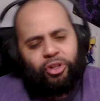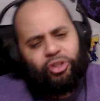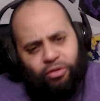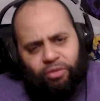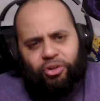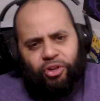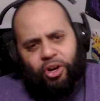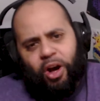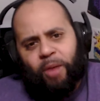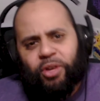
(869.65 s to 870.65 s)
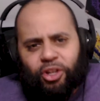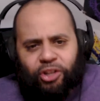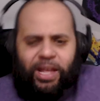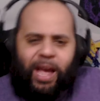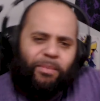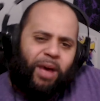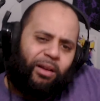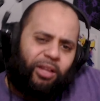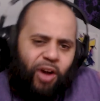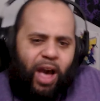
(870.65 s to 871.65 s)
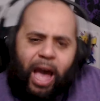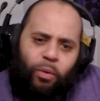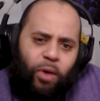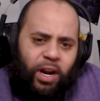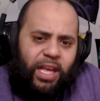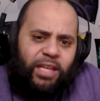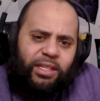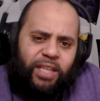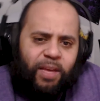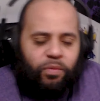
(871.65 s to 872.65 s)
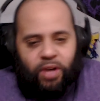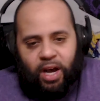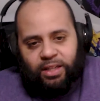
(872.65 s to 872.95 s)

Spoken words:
So, you know, it's on standby. You know, I don't want to hit skip, you guys.